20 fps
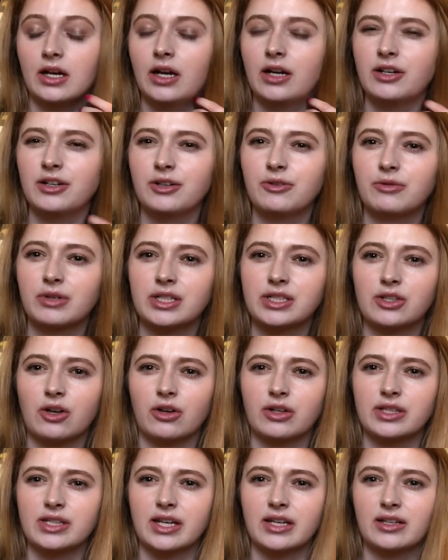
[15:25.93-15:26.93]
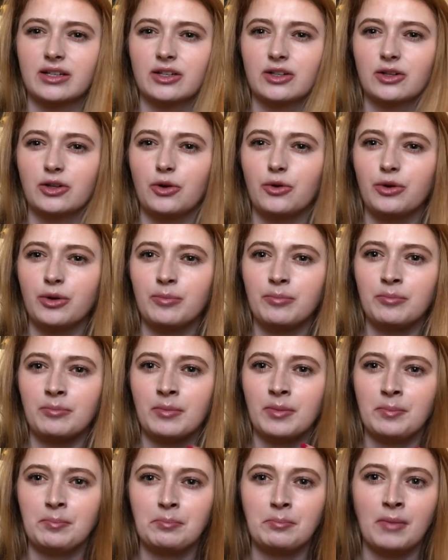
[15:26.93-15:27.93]
I don't know what it's called. It's like
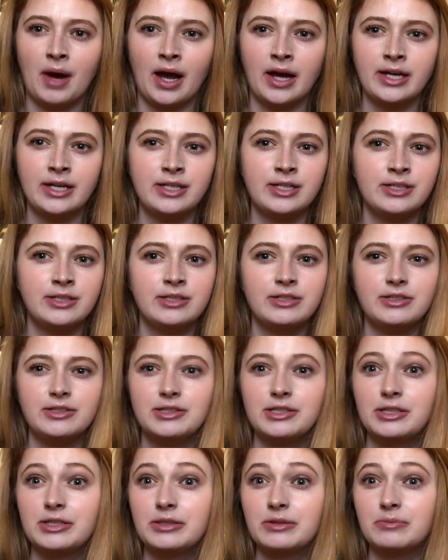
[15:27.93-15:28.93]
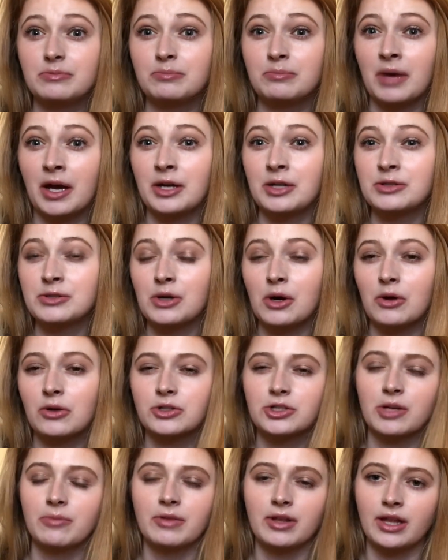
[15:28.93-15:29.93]
clotamidazole
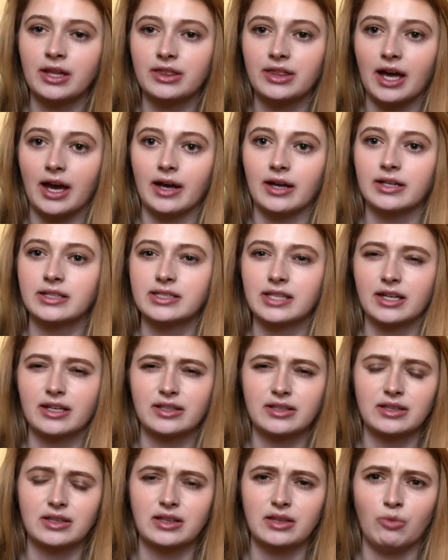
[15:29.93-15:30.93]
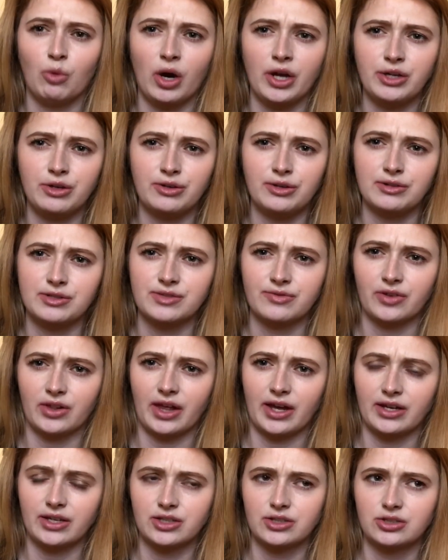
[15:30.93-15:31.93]
or something like that. It's like what you use for
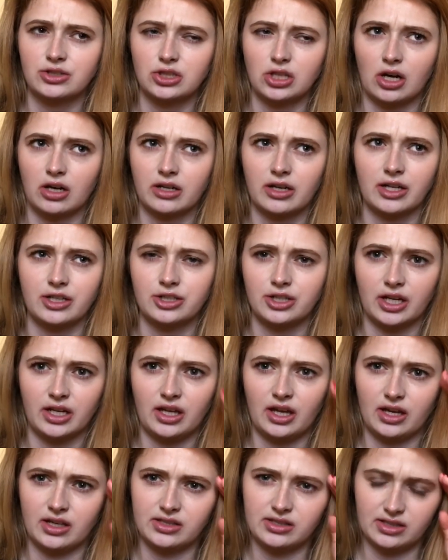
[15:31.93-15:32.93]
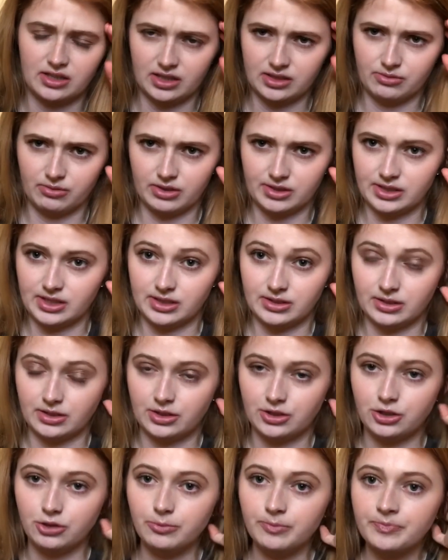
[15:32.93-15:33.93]
like jock itch, I guess. That's what it says on
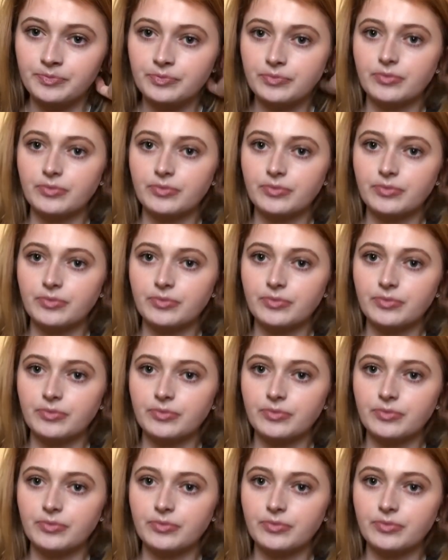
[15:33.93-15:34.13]
the tube.